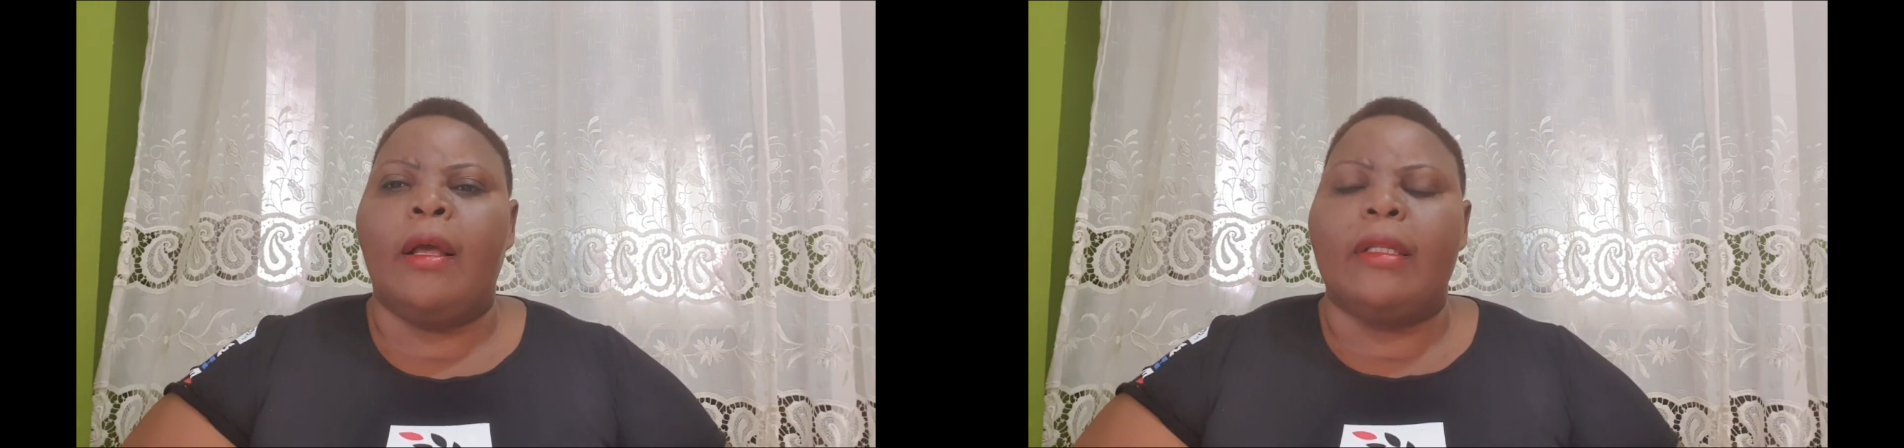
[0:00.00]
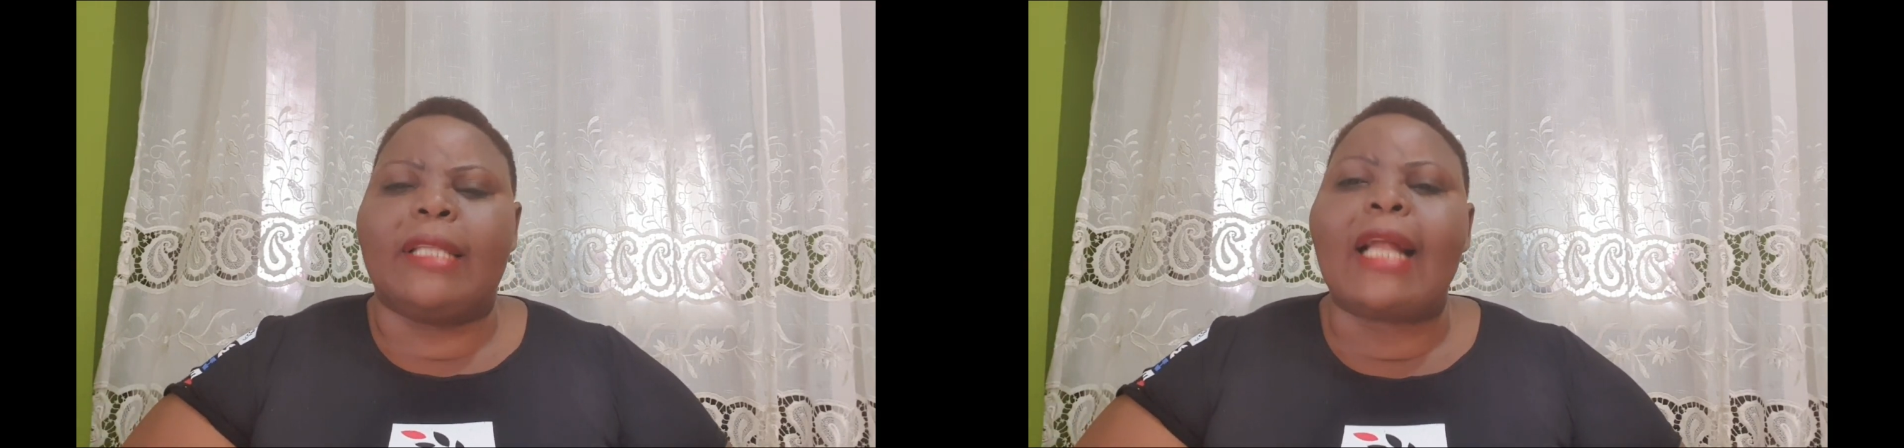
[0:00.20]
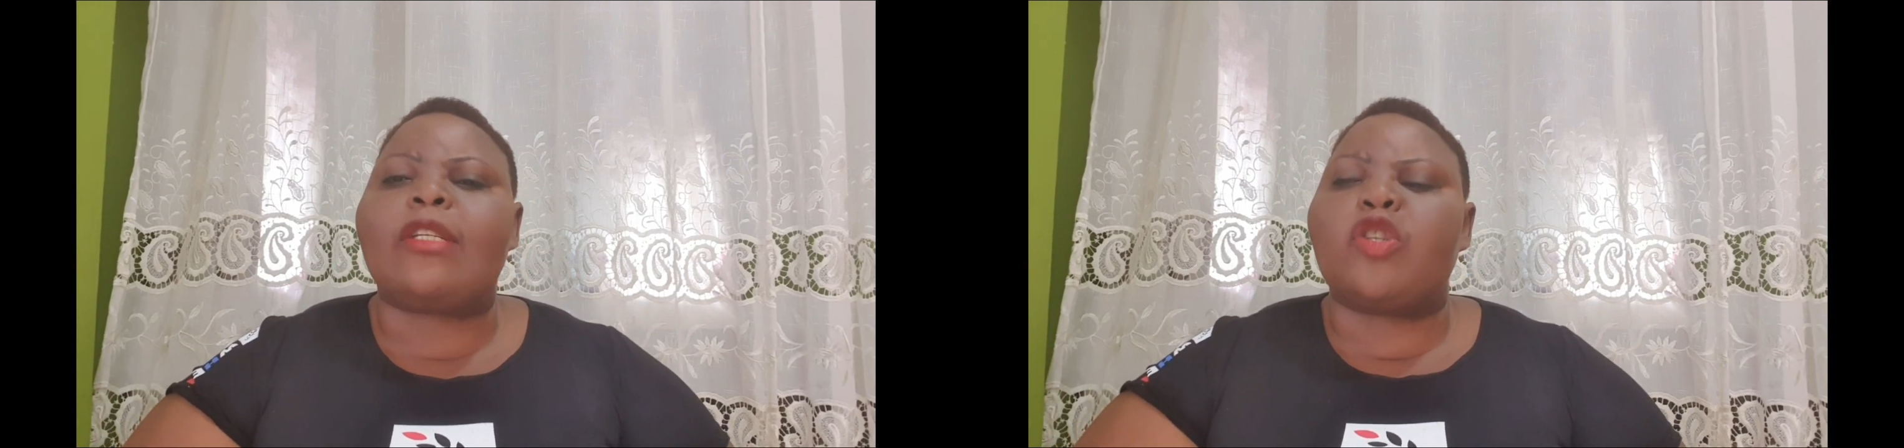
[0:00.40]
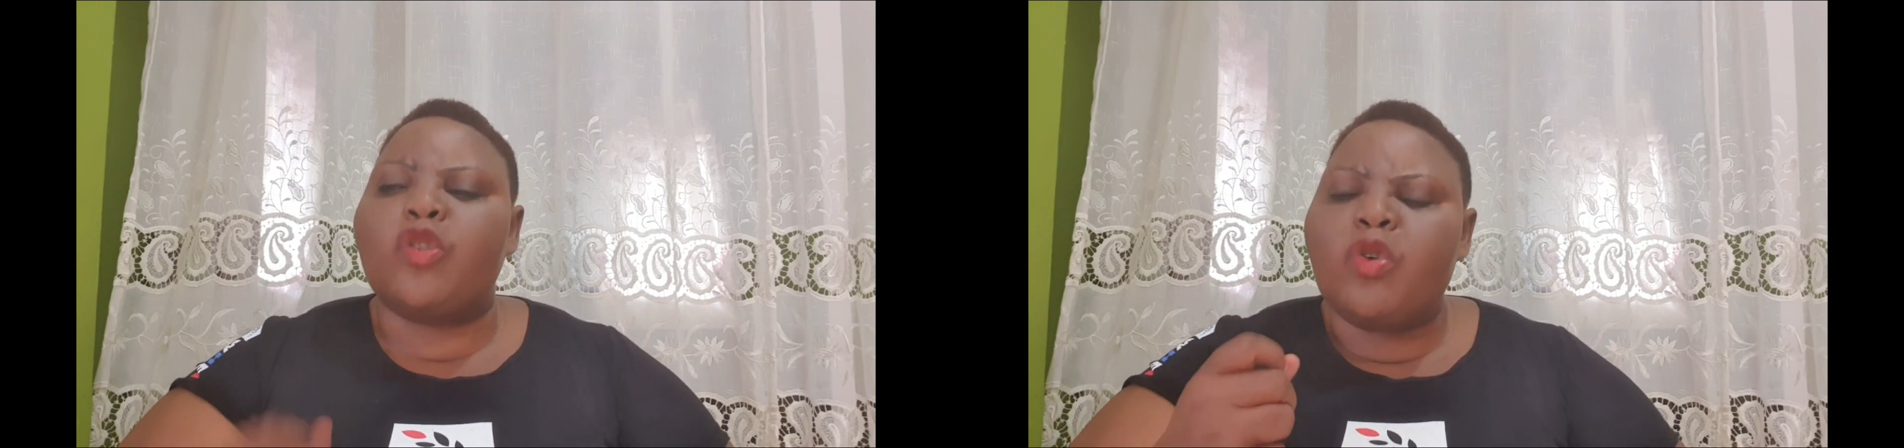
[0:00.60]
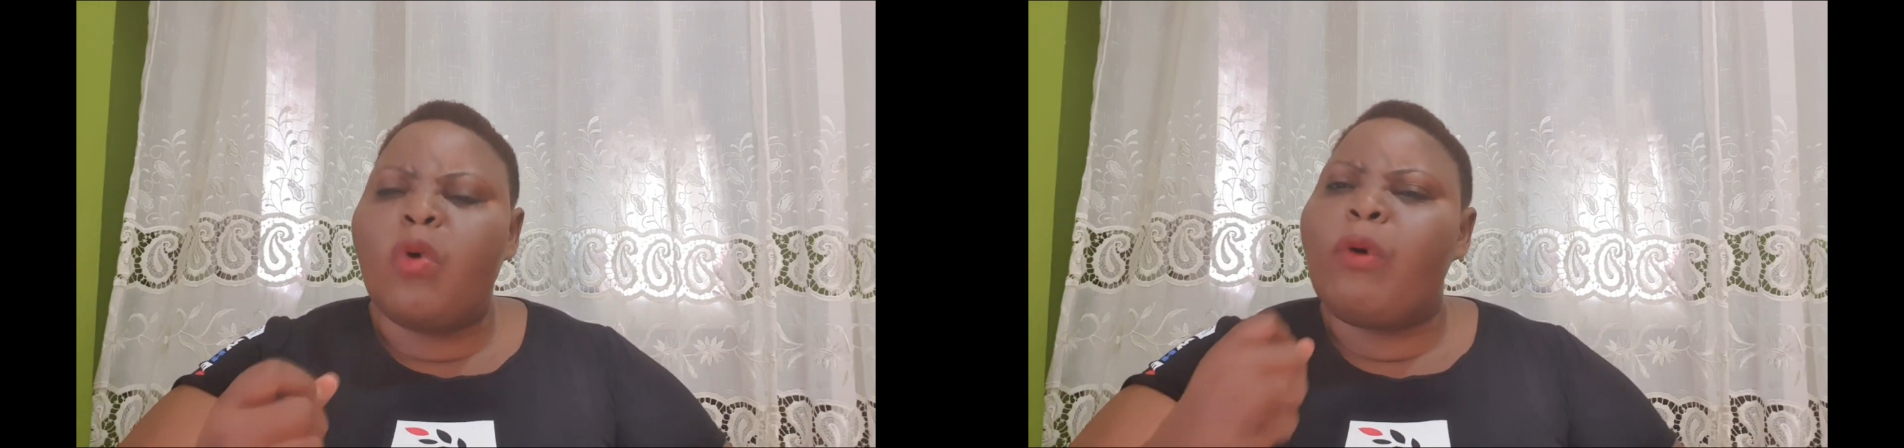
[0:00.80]
that
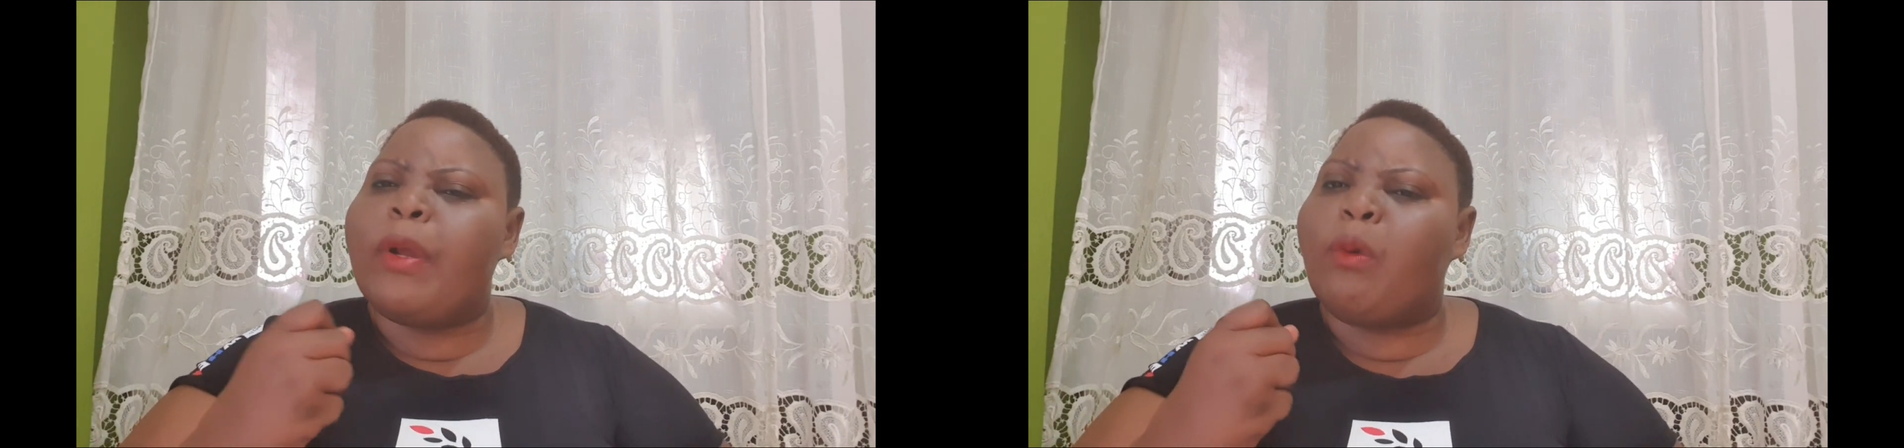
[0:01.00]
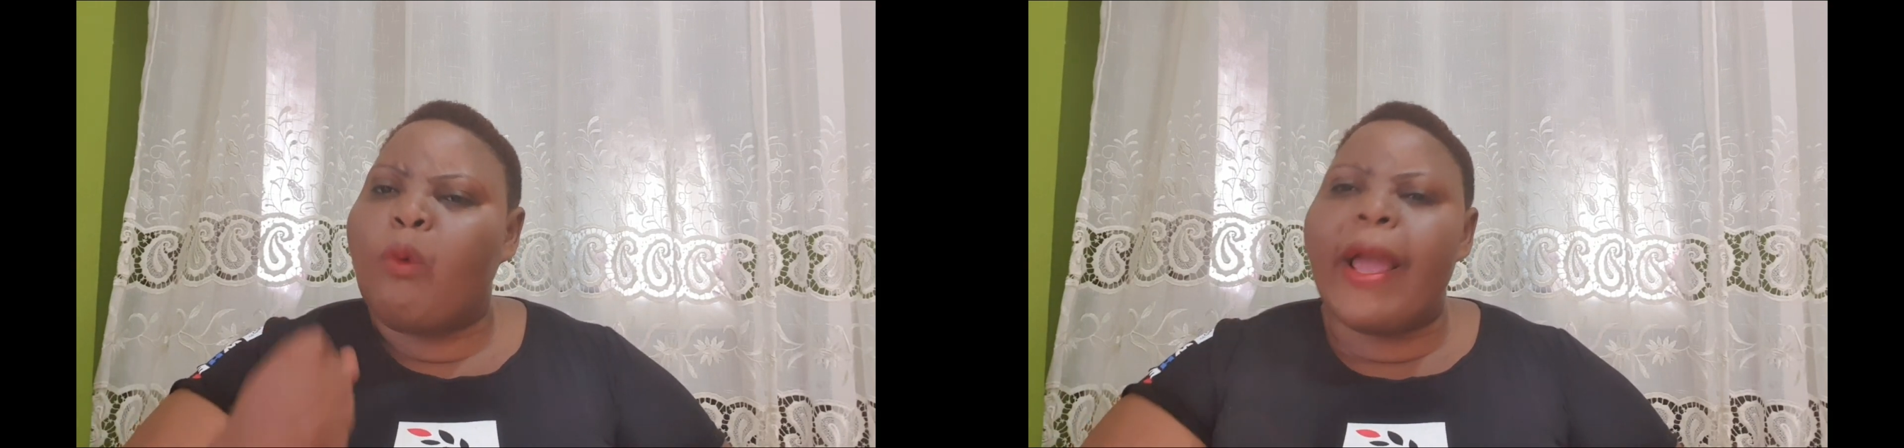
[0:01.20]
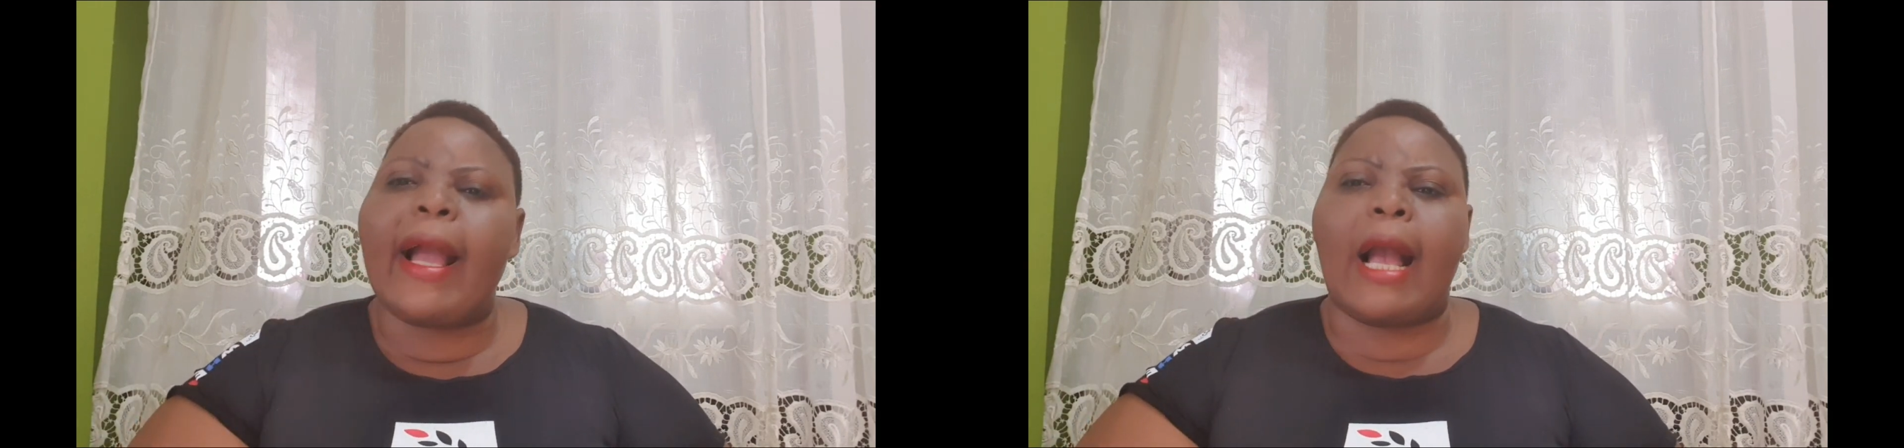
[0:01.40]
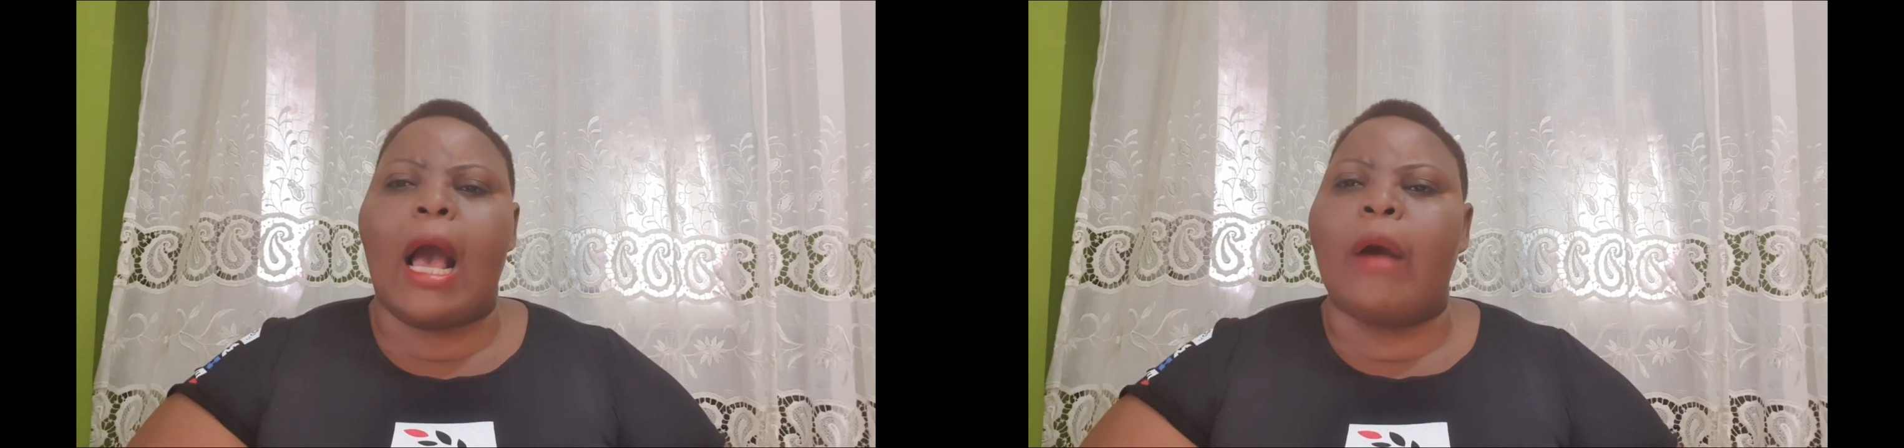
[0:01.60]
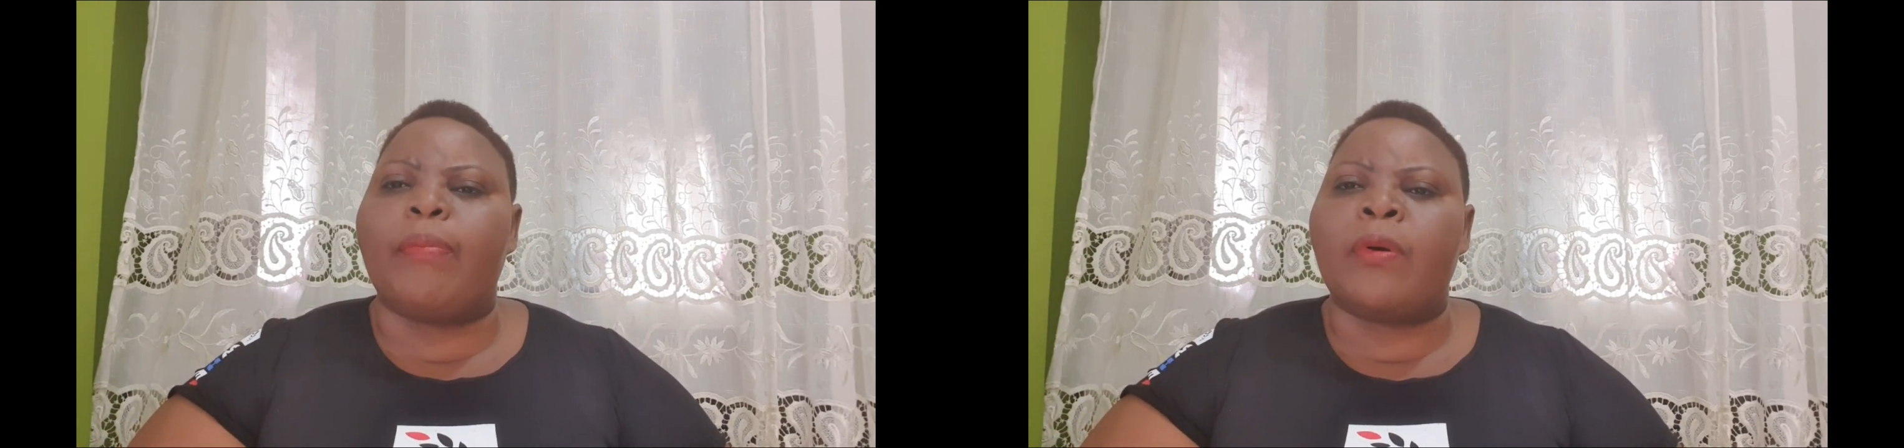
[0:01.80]
you will wake
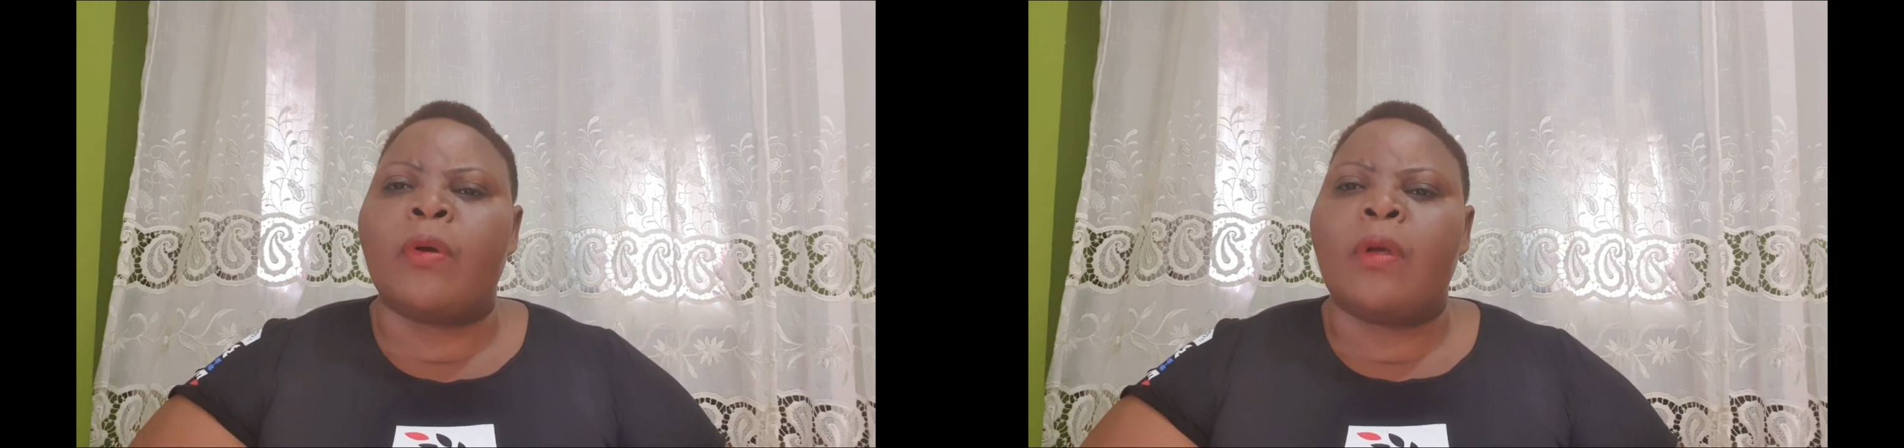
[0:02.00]
up